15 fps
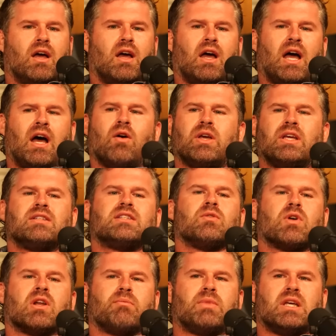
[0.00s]
how easy
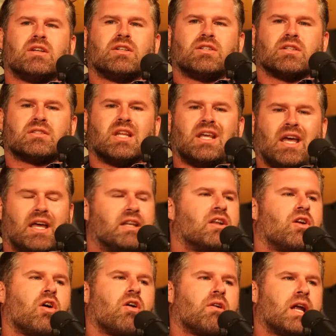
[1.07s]
would it be to just end it
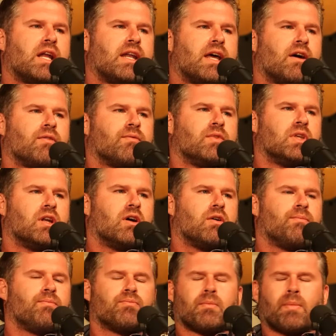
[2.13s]
all right now, you
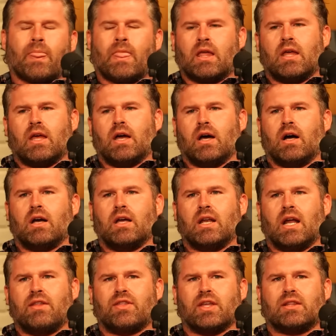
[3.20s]
know? And
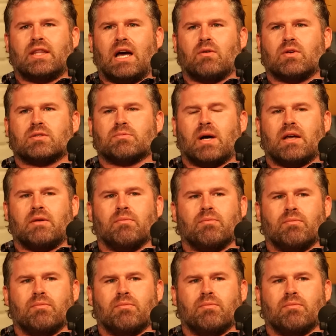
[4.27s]
I think that was my,